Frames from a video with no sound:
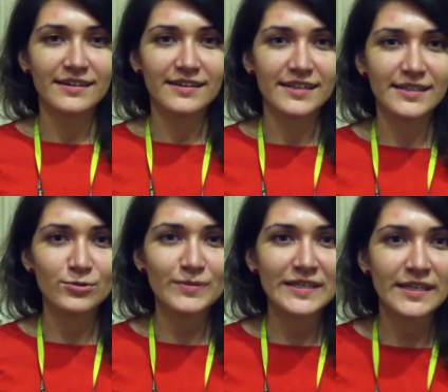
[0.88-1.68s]
Uh,
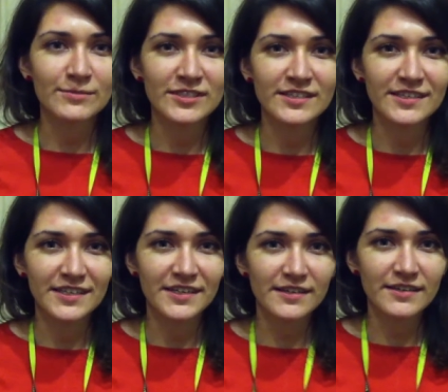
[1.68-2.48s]
hello, my name is
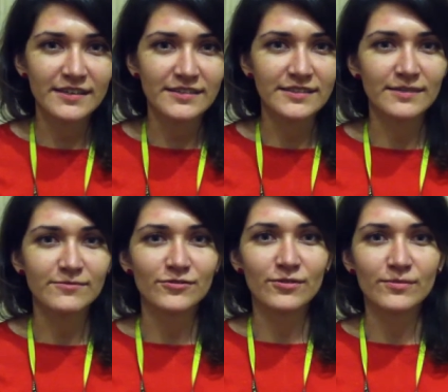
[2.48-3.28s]
Kseniya and
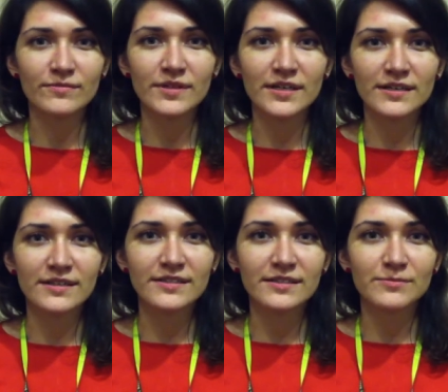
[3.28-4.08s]
I'm from
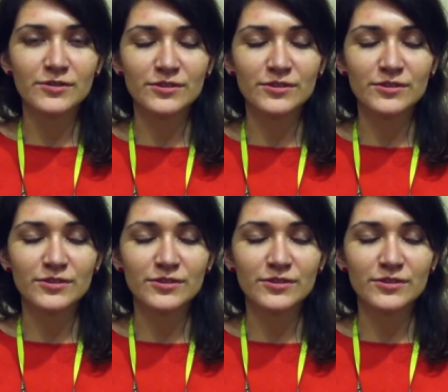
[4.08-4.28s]
uh, St.